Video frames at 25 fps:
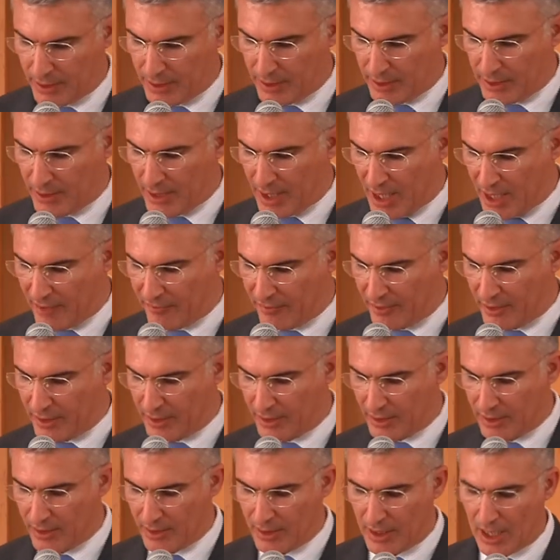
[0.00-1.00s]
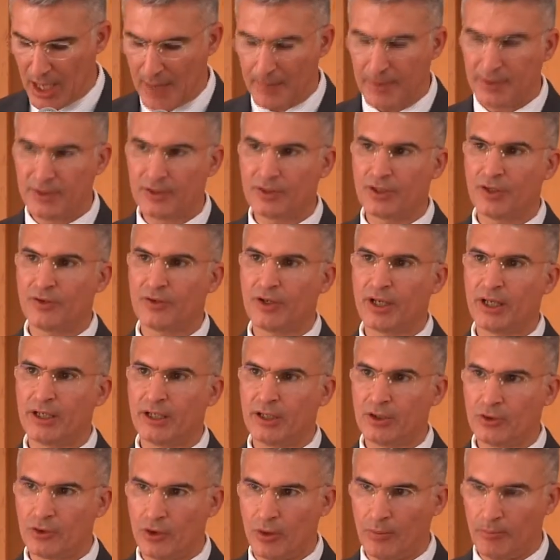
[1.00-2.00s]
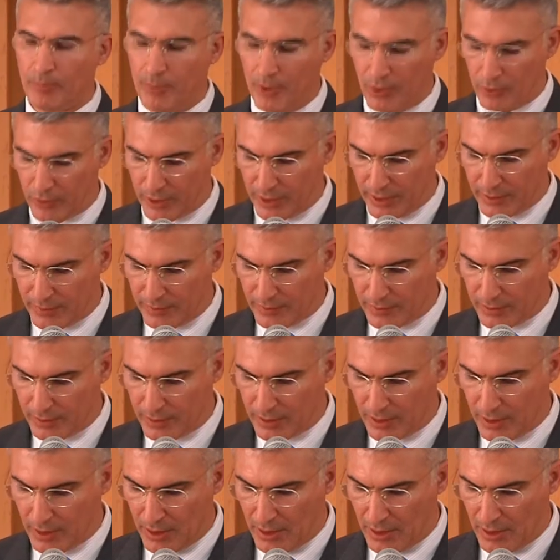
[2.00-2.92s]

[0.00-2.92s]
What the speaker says: in having a Mediterranean component